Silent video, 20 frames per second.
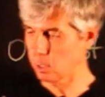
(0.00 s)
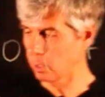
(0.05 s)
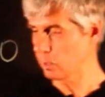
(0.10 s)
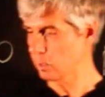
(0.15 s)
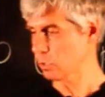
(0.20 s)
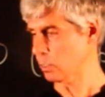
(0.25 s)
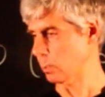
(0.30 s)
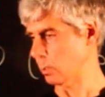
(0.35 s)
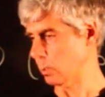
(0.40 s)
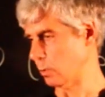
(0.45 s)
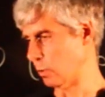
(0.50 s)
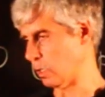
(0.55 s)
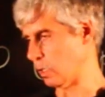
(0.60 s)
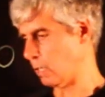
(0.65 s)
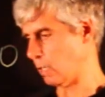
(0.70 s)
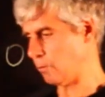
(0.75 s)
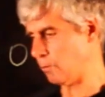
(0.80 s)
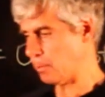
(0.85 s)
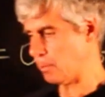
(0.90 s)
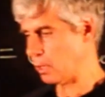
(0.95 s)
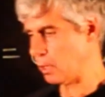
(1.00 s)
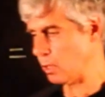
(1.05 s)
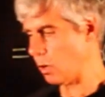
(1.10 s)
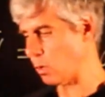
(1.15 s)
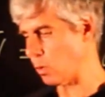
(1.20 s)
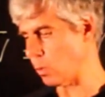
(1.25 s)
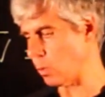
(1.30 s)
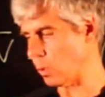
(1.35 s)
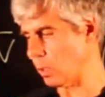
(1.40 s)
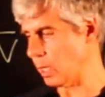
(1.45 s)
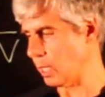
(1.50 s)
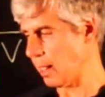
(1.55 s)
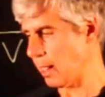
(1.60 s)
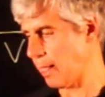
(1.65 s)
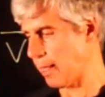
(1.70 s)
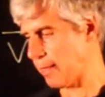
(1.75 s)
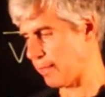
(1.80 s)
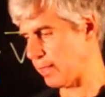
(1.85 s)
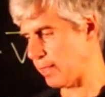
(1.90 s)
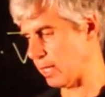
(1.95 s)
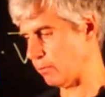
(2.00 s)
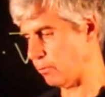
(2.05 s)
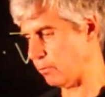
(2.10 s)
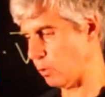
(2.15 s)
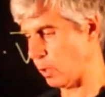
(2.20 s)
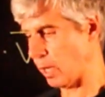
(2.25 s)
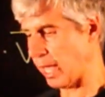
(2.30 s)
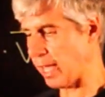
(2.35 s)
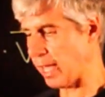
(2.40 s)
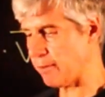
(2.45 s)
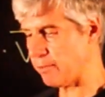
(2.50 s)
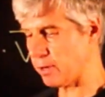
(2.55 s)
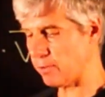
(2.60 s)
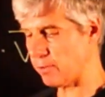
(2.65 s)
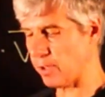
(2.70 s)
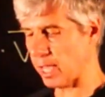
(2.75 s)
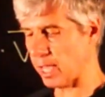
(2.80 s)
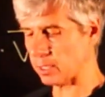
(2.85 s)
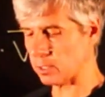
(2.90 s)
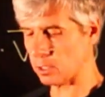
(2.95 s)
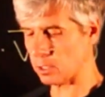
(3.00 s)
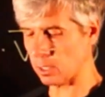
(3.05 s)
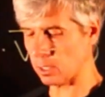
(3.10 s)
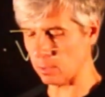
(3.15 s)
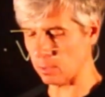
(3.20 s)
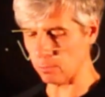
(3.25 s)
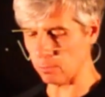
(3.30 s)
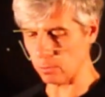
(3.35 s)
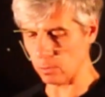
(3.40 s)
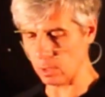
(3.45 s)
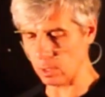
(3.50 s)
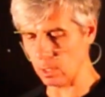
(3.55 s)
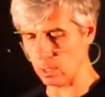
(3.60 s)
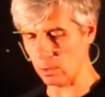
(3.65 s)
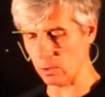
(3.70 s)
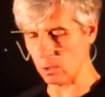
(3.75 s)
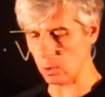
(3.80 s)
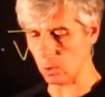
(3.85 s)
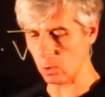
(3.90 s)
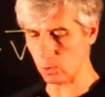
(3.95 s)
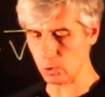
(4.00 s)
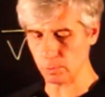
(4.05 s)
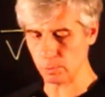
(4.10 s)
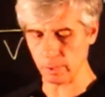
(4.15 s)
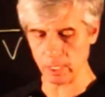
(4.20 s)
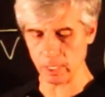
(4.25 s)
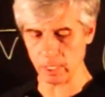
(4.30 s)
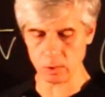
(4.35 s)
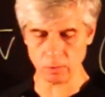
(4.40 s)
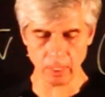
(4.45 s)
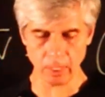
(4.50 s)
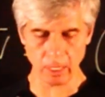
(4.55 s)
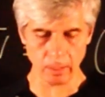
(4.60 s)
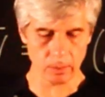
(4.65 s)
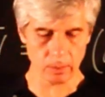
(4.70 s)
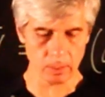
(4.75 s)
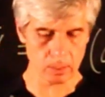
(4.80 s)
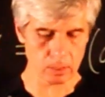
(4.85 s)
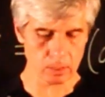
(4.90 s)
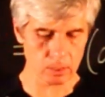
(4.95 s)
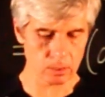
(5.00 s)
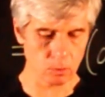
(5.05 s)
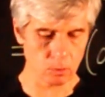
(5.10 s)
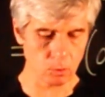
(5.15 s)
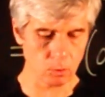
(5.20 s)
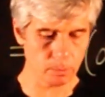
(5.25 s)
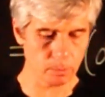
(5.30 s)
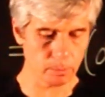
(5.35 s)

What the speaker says: So if we know that for every vector in the row space of A, this dot